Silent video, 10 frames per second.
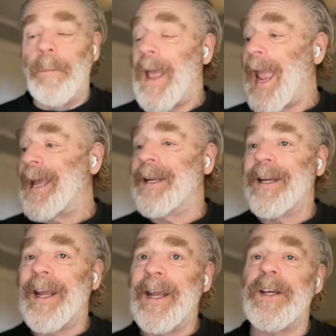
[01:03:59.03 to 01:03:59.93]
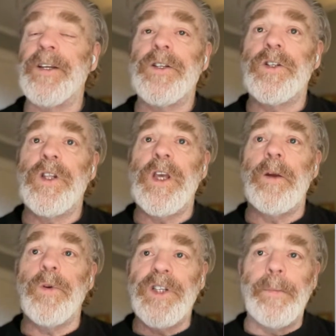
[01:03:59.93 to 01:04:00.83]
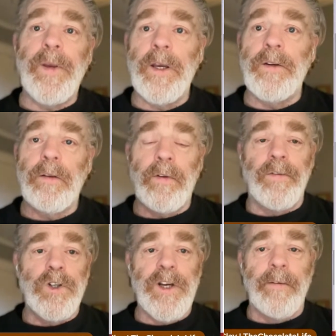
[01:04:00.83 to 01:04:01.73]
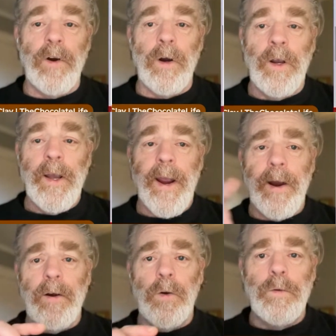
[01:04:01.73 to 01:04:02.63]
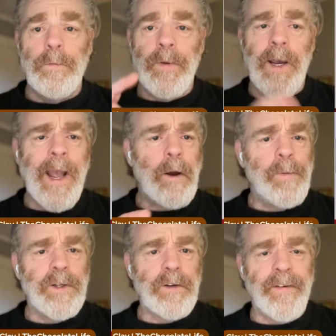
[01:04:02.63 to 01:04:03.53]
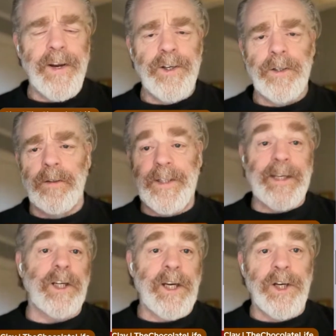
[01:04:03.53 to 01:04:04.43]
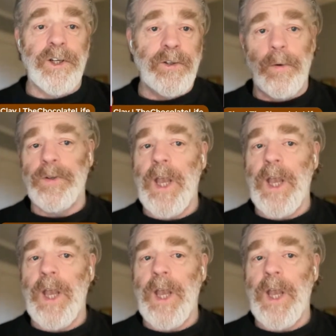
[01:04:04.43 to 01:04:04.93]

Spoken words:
and is the recipient of the first ever heirloom cacao preservation designation, so it's